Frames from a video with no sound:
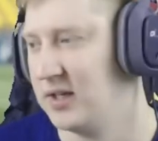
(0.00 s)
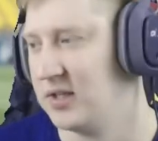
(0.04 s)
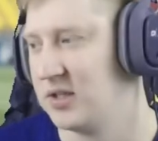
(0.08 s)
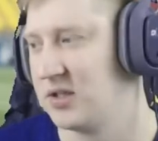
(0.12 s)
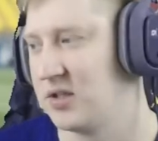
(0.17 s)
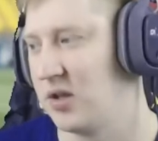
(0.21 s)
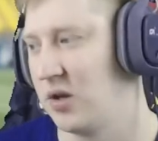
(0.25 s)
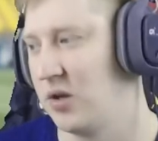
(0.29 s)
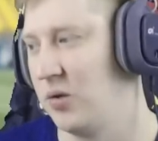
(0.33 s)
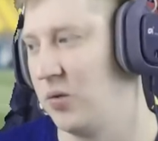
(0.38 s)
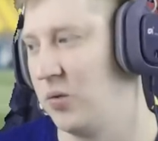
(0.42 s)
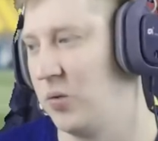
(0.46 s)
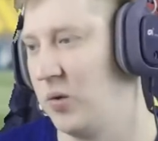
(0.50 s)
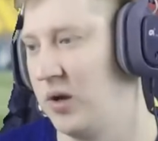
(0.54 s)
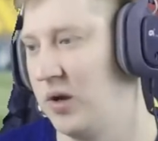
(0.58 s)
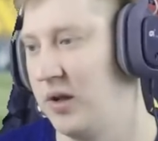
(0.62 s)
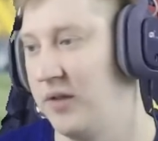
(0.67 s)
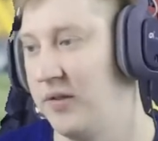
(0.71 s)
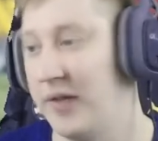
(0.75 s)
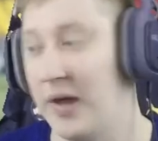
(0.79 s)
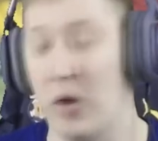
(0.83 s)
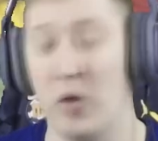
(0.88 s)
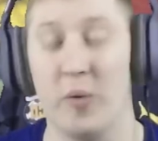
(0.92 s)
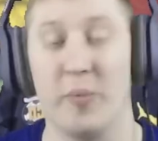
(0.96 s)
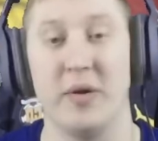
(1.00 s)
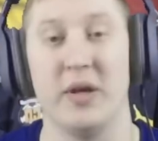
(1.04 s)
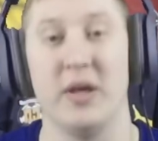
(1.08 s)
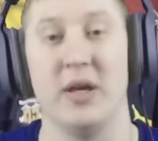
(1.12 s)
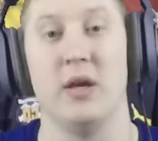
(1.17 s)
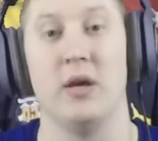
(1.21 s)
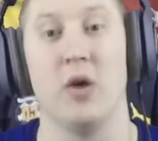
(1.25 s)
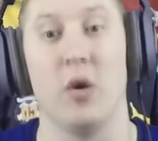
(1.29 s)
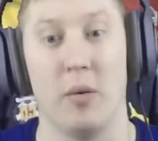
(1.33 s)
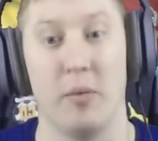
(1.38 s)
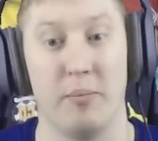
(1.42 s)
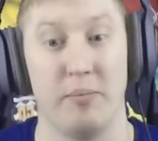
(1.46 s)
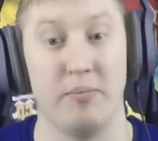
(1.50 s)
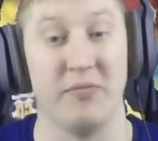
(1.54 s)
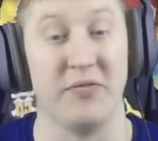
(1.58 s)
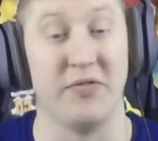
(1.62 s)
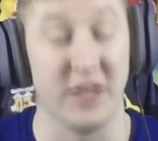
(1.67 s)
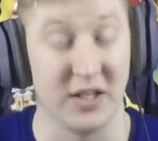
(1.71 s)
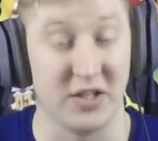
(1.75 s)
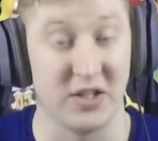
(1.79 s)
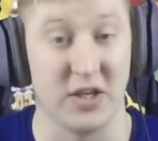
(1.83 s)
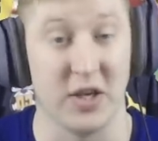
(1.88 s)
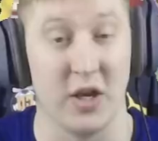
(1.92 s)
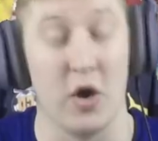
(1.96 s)
So uh, that would be
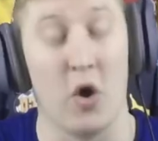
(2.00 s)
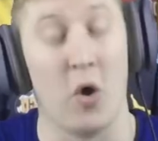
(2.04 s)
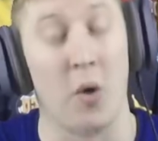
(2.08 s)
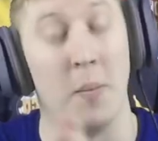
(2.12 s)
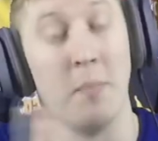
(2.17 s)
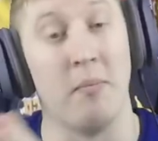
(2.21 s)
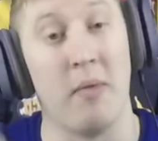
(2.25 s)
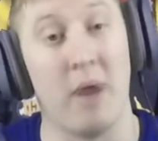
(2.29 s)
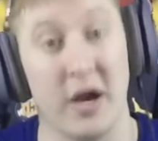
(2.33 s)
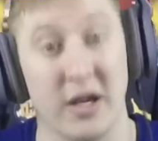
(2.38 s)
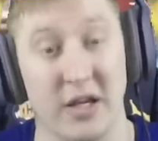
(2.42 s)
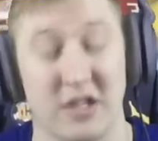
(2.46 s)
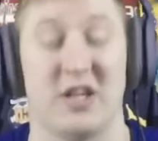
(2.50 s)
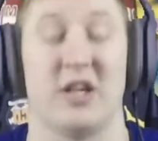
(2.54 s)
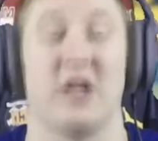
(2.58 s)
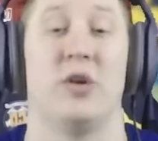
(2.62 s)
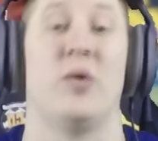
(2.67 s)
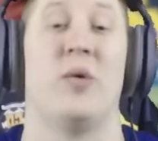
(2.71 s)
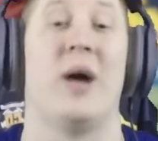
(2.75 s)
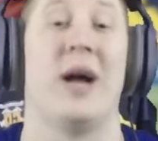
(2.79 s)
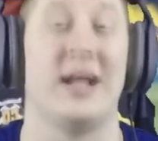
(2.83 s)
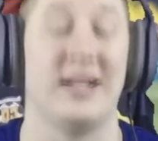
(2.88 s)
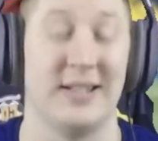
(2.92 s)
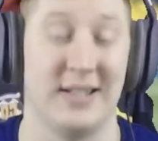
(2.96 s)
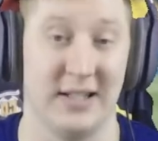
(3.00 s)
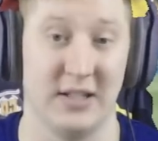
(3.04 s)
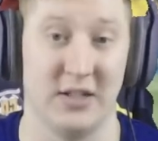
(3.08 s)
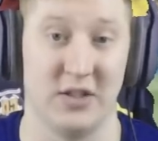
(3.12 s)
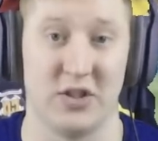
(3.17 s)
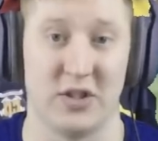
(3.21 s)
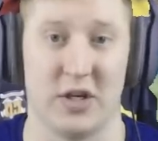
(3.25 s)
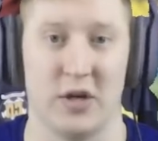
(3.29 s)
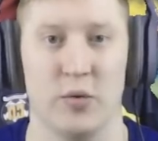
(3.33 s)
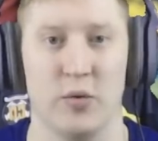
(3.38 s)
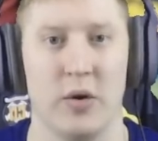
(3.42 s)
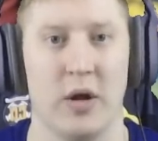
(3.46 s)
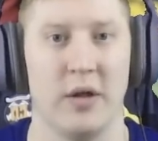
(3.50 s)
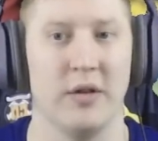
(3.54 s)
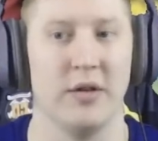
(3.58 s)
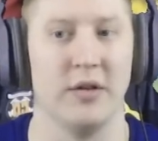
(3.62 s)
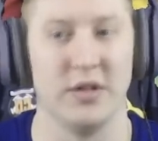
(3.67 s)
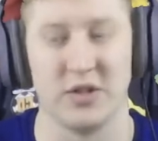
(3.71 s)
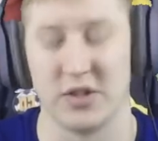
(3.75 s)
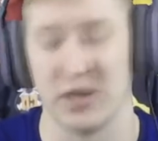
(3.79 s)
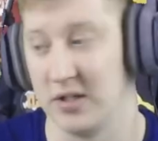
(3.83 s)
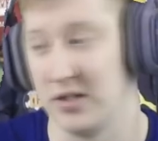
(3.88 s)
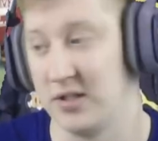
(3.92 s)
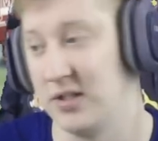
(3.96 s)
this year on my channel and his channel, rather
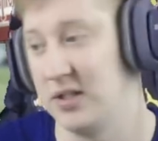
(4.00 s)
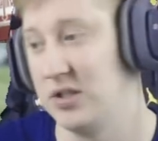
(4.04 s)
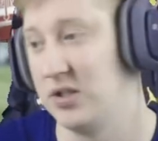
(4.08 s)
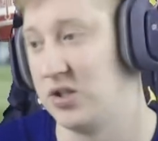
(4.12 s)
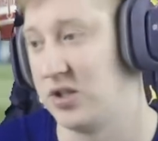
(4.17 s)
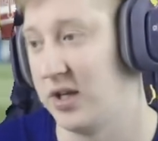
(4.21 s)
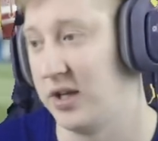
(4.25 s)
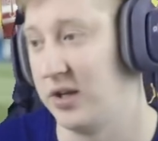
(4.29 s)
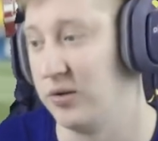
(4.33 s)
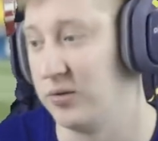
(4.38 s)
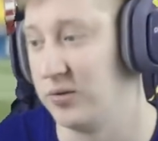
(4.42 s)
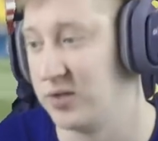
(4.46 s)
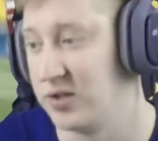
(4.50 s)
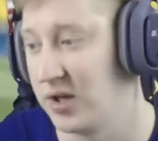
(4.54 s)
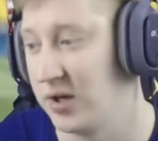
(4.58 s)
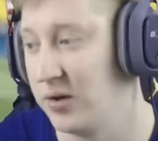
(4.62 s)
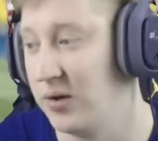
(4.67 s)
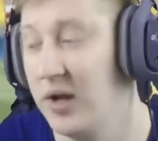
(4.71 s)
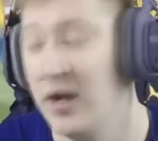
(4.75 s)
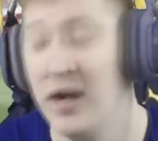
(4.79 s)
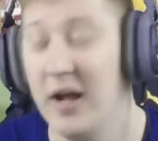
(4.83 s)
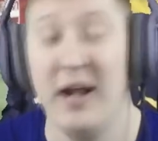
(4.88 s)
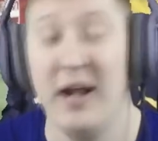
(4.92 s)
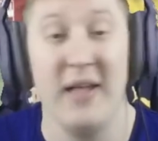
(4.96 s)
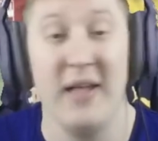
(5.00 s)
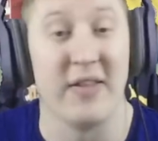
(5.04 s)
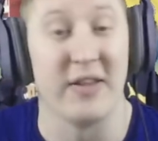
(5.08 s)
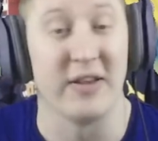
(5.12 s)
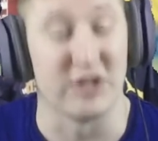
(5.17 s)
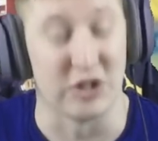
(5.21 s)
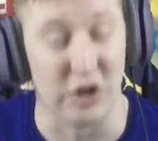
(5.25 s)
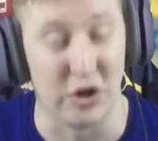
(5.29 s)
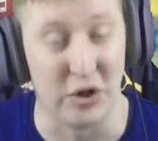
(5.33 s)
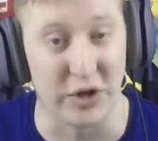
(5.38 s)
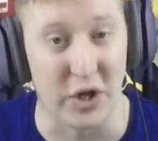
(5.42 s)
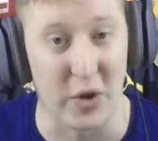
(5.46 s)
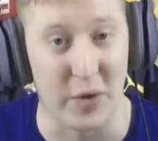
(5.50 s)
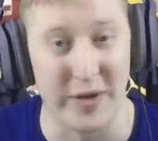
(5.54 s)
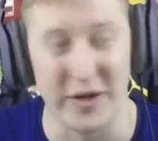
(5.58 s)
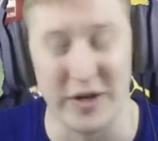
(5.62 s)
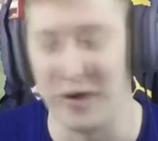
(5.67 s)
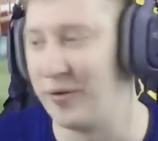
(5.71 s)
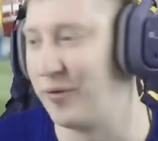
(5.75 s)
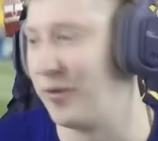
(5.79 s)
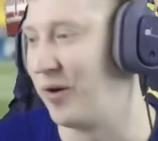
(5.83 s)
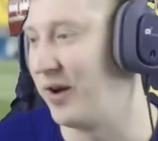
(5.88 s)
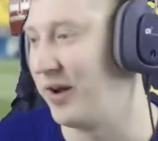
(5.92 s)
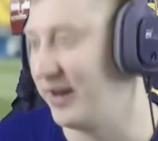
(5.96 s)
than just his channel. So there's a lot going
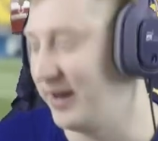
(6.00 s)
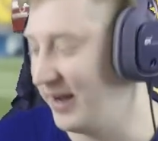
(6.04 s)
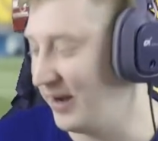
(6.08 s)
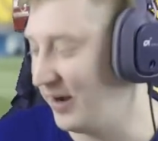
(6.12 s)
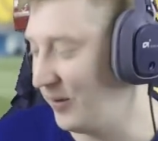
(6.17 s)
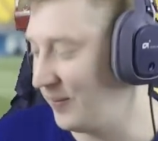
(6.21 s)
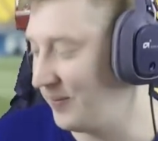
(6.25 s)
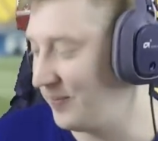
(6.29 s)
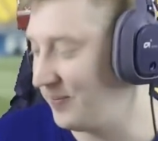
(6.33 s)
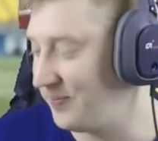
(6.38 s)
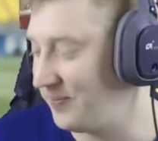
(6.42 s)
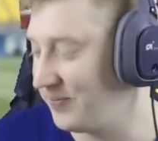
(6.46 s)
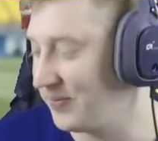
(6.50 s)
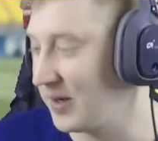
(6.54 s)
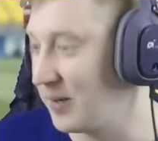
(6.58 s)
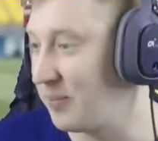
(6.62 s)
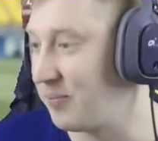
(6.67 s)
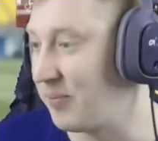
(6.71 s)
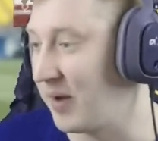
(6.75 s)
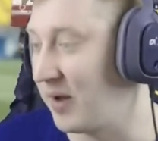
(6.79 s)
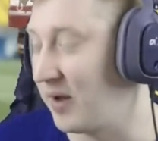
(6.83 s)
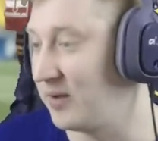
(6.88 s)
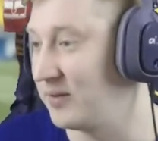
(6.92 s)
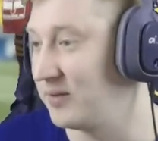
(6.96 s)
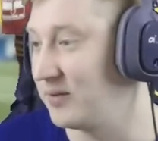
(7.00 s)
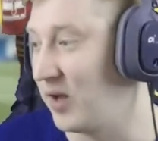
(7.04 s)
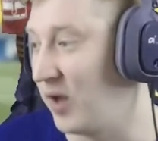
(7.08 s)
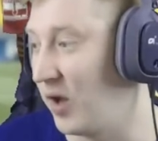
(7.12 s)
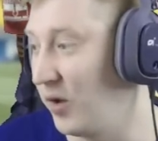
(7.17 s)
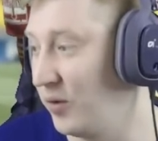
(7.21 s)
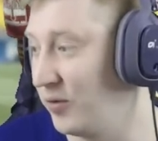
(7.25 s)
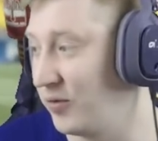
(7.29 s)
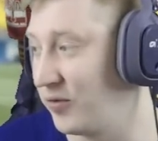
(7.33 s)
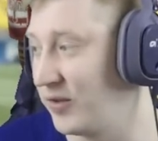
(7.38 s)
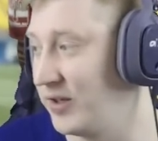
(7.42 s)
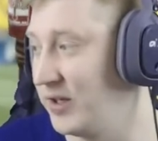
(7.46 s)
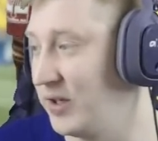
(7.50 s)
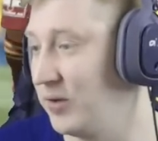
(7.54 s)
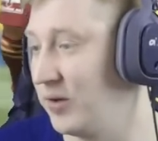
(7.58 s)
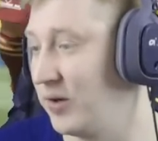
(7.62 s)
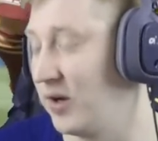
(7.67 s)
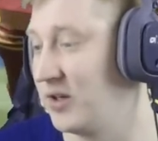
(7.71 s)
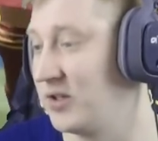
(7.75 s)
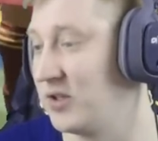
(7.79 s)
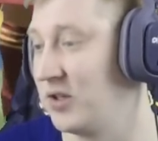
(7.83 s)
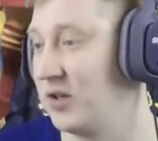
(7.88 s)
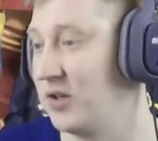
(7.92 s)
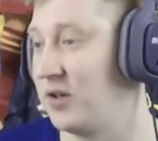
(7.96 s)
on right now, but hopefully you
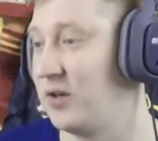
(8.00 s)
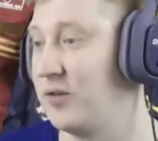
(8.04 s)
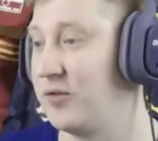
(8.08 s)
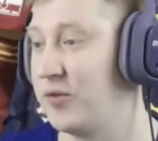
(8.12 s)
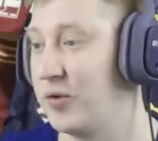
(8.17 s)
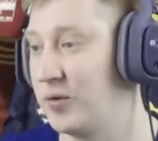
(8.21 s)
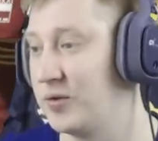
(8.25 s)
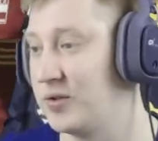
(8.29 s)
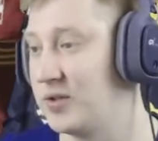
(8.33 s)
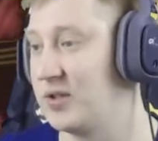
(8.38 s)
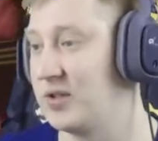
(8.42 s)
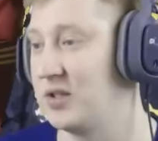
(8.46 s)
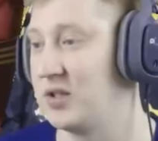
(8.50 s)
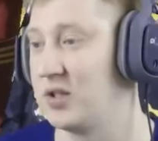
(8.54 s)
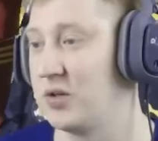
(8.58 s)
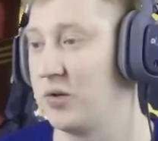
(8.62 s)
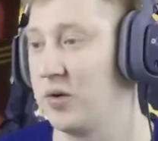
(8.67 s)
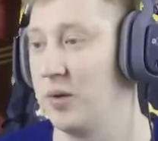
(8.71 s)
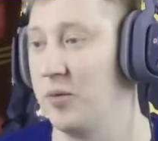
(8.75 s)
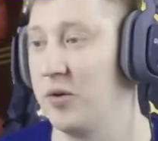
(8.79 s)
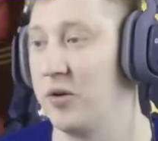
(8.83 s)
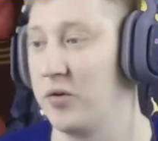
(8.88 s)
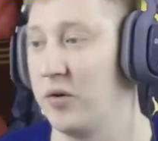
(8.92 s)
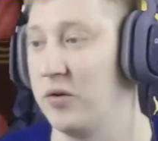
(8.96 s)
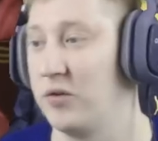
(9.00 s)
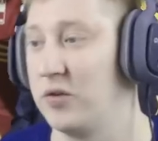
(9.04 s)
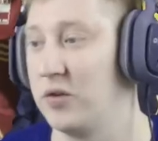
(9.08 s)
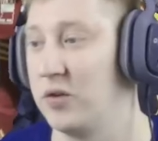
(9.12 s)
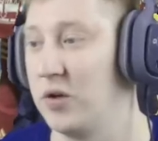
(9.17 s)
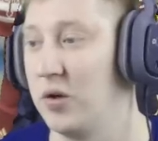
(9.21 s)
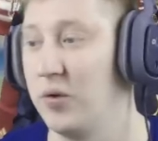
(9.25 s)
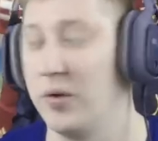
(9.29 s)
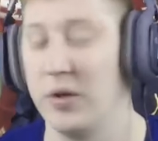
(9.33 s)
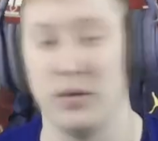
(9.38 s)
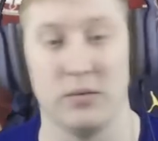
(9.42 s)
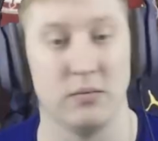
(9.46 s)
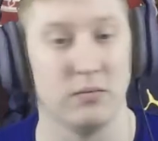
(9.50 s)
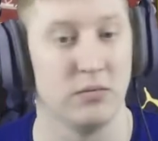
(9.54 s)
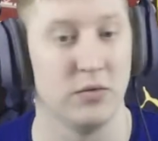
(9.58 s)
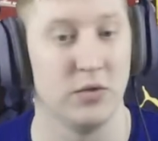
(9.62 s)
guys are looking forward to this career mode Road to Glory.